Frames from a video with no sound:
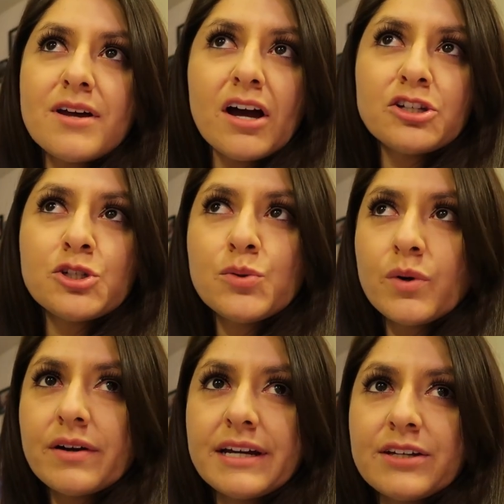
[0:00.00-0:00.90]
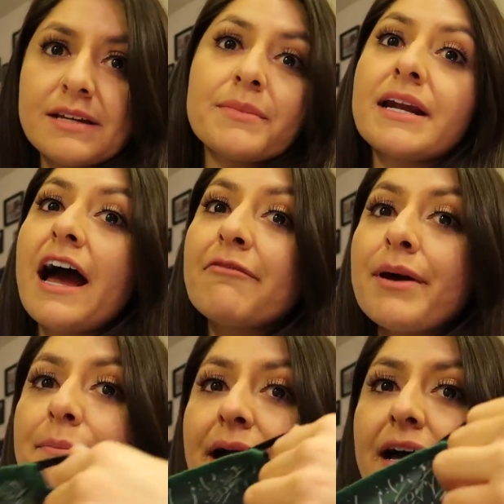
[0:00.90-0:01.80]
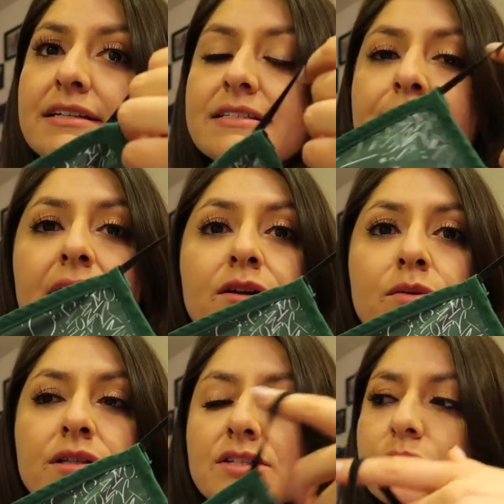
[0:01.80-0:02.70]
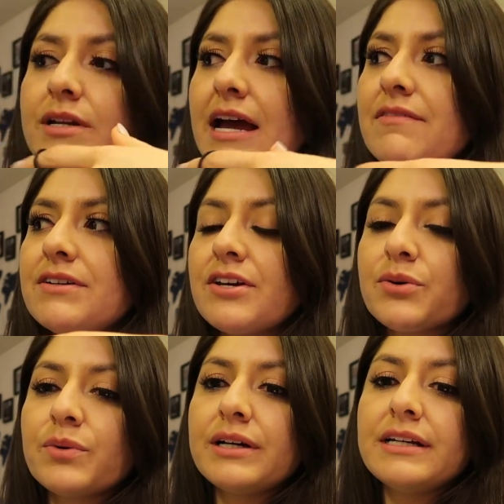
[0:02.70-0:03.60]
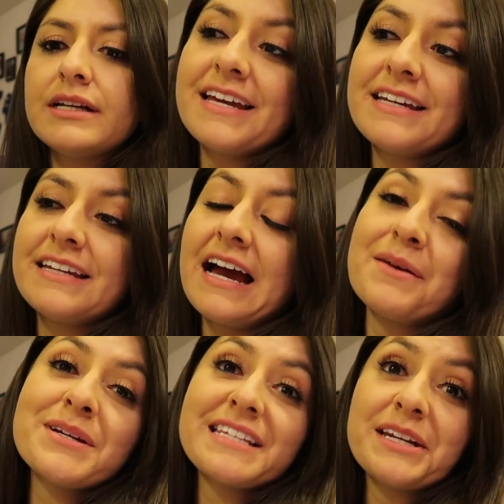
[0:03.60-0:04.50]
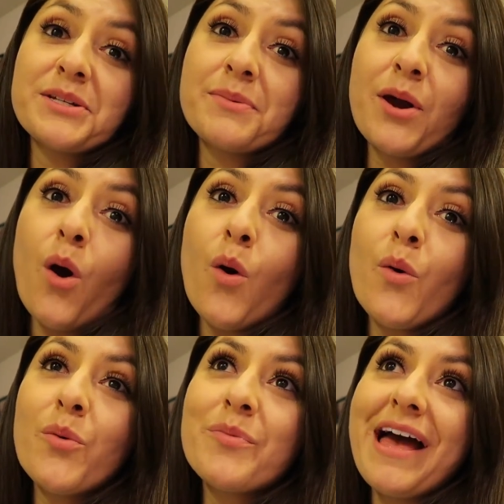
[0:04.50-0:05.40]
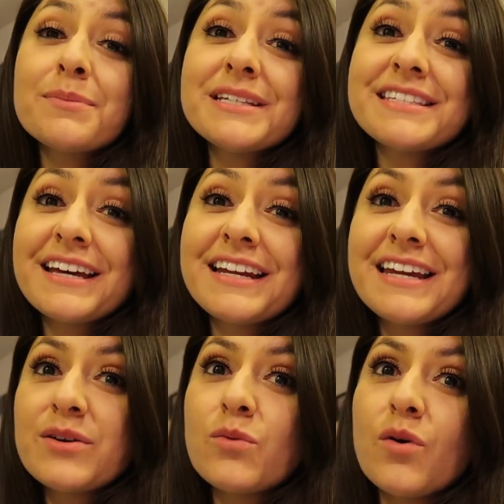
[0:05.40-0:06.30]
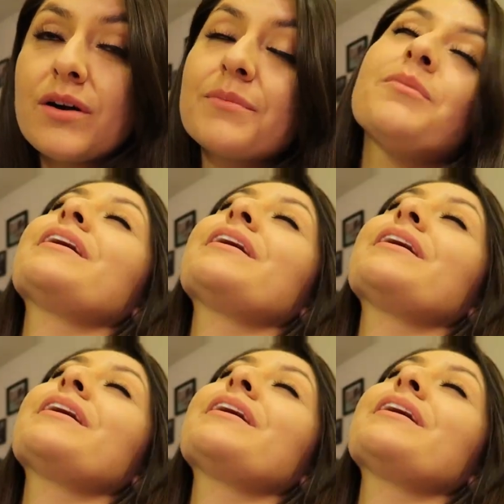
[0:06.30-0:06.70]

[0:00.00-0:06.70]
not too worried. I'm gonna have my mask. I'm not gonna wear this one. I have another one. And yeah, I'm excited to be home. It's gonna be sunny and warm. Oh